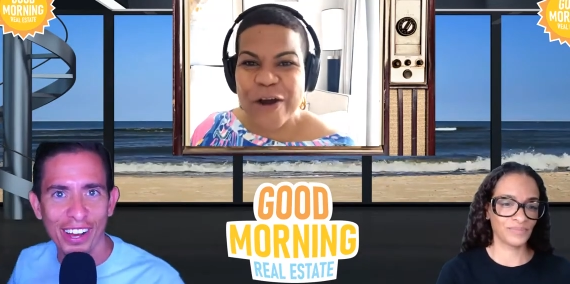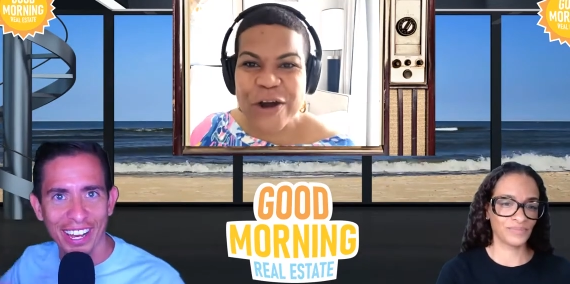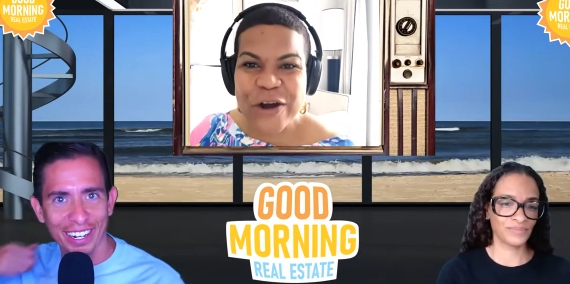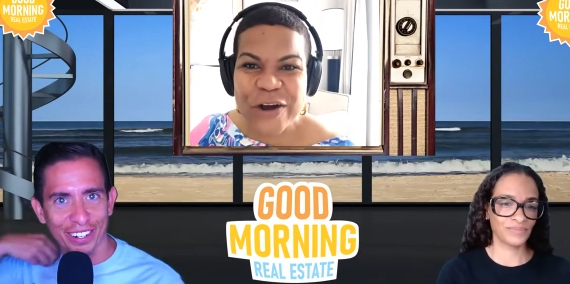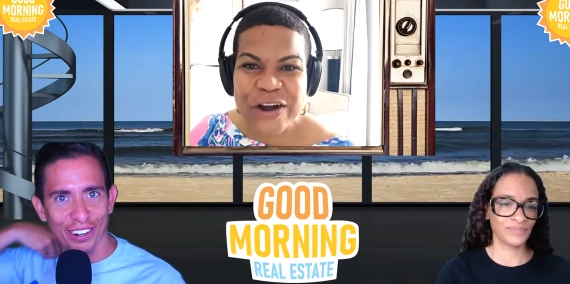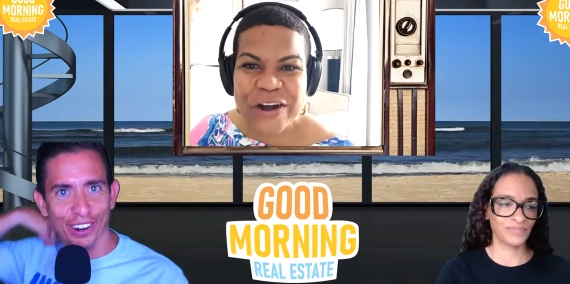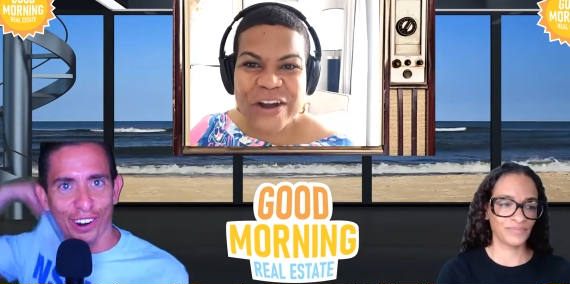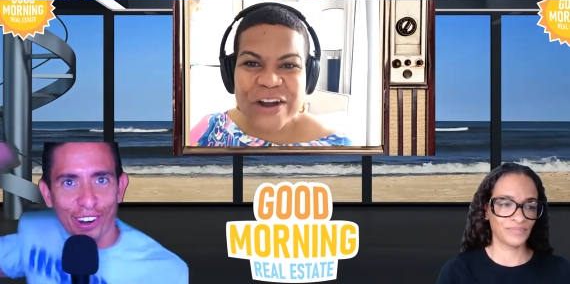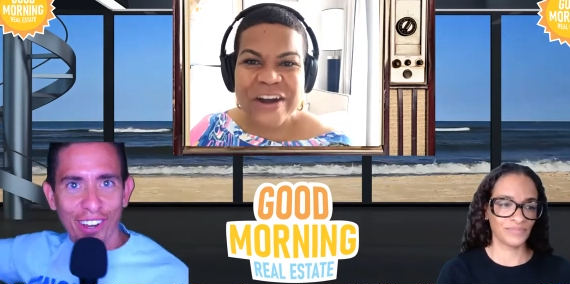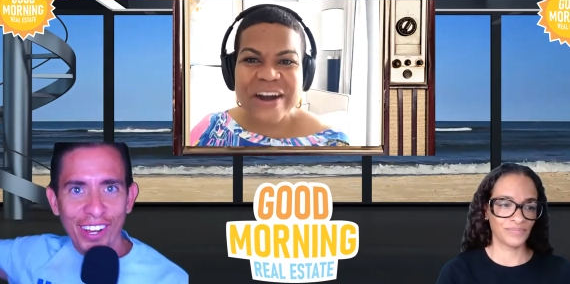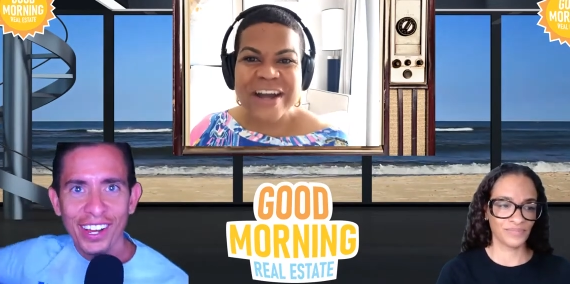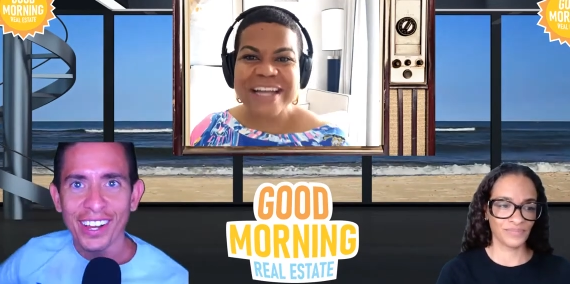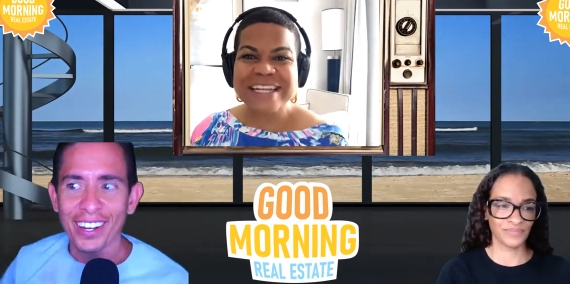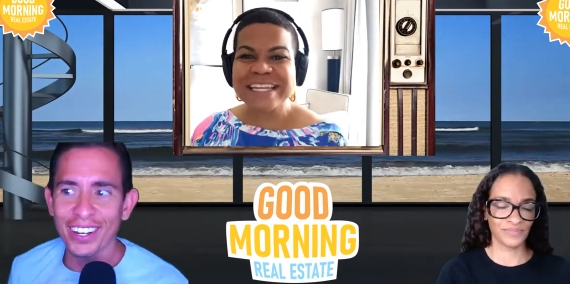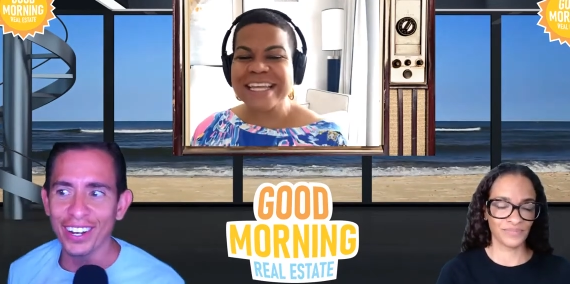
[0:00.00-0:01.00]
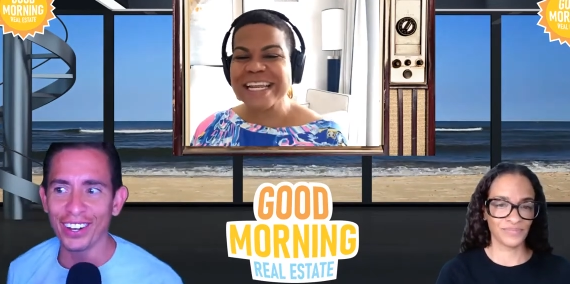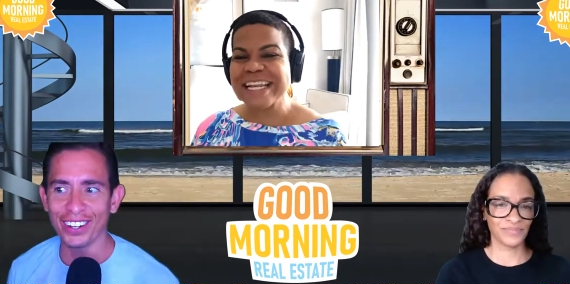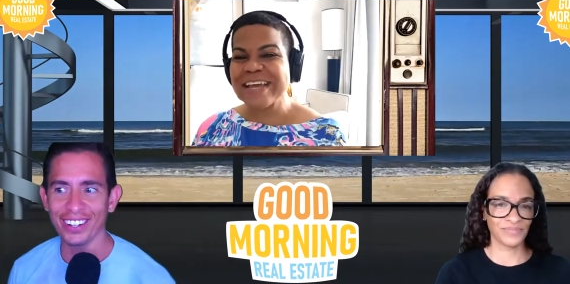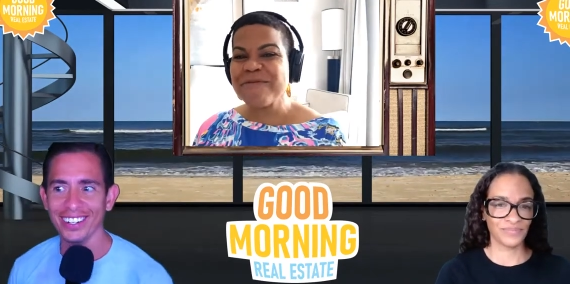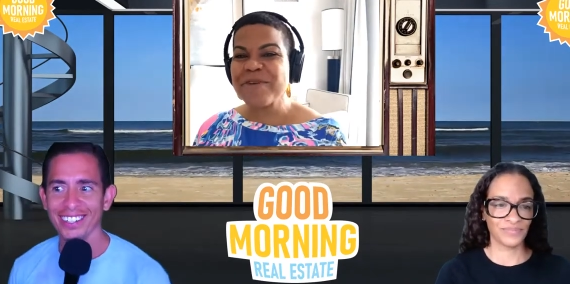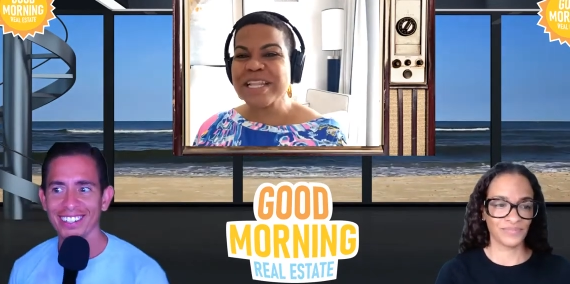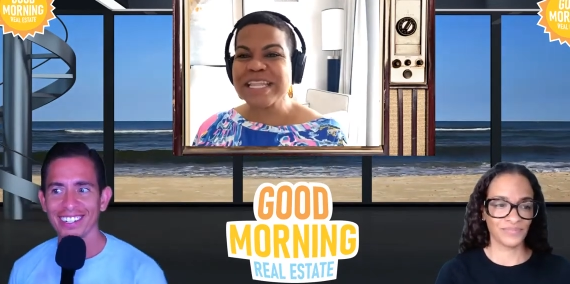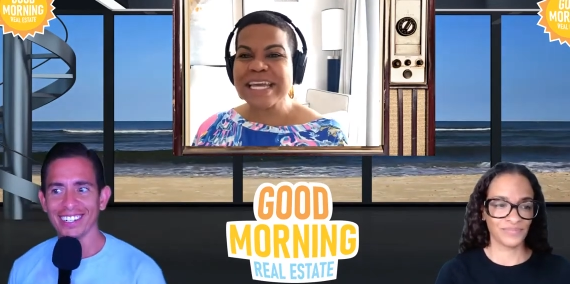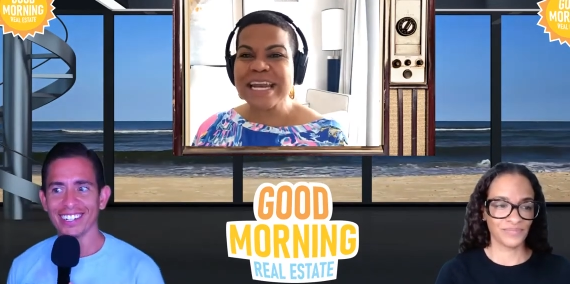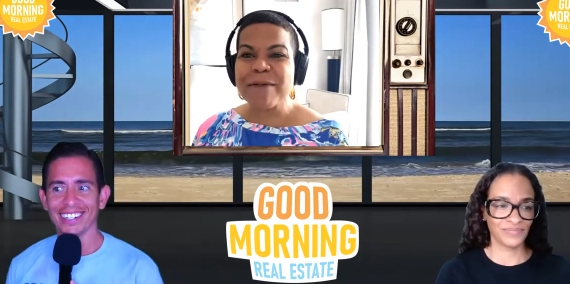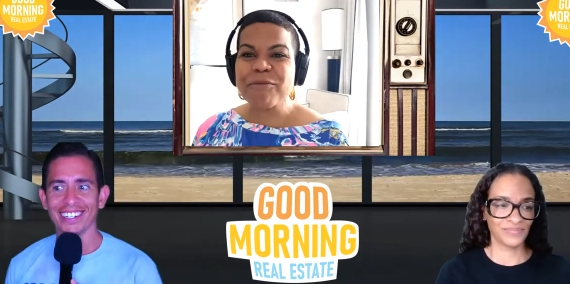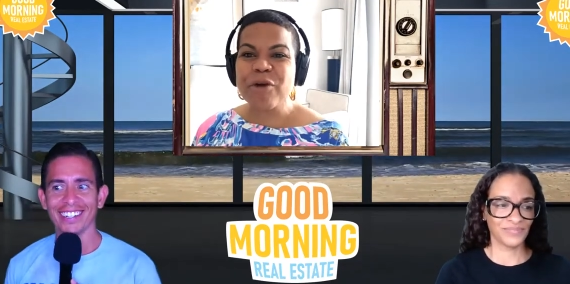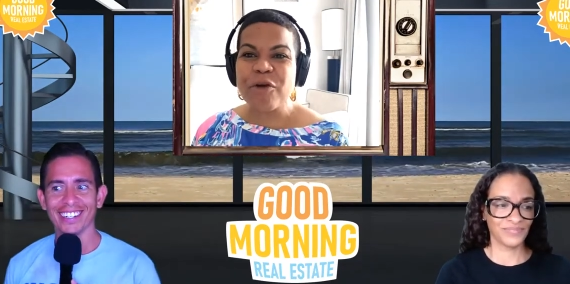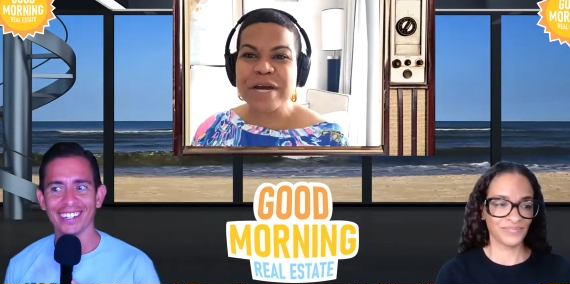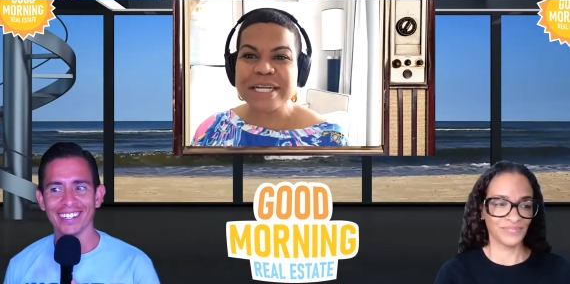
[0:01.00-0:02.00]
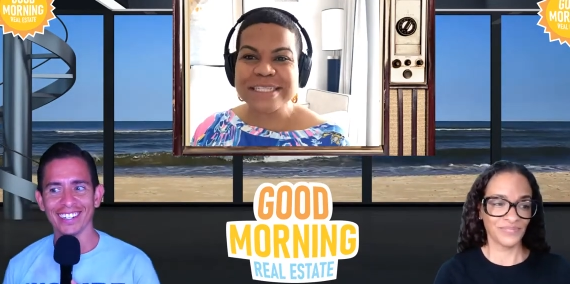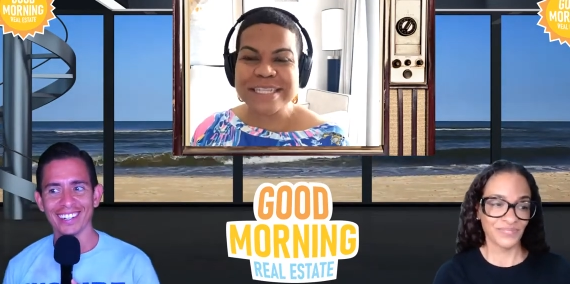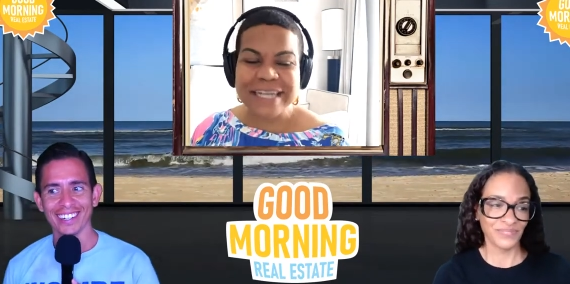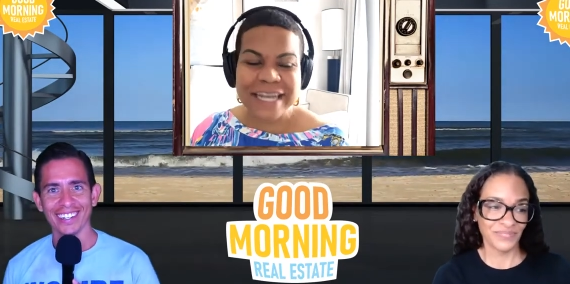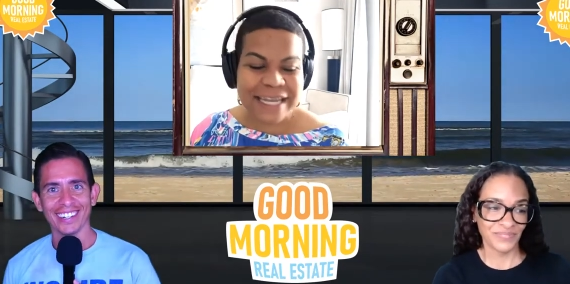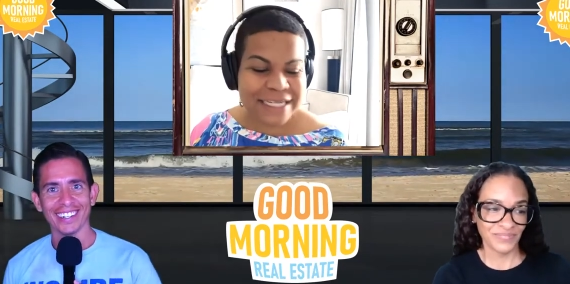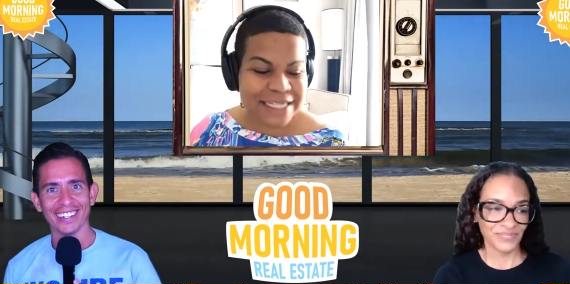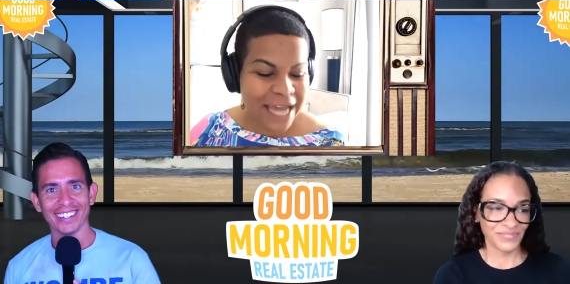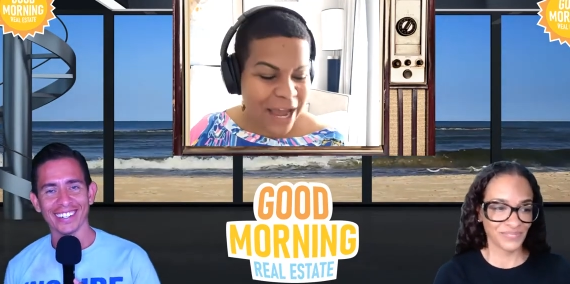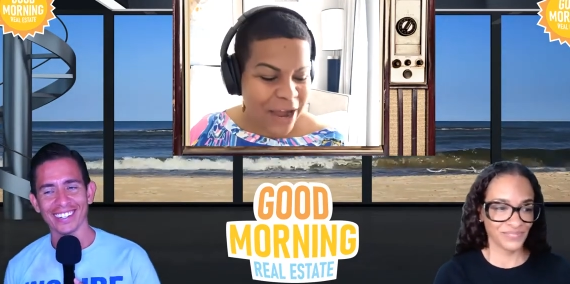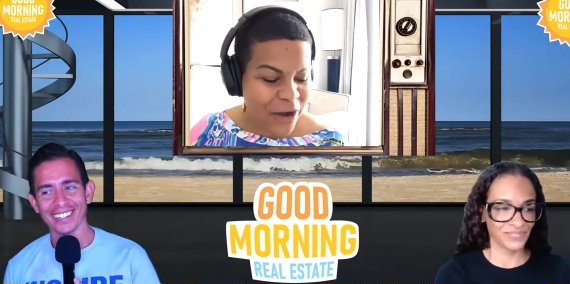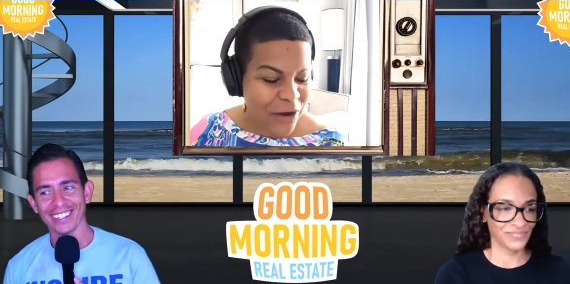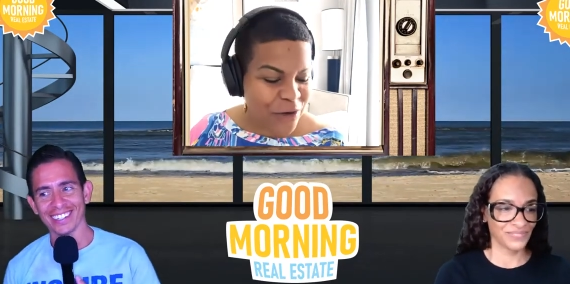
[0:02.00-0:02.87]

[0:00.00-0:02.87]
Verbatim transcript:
Speaker 1: Go ahead, uh, girl.
Speaker 2: Uh, then, then I'm going to Lake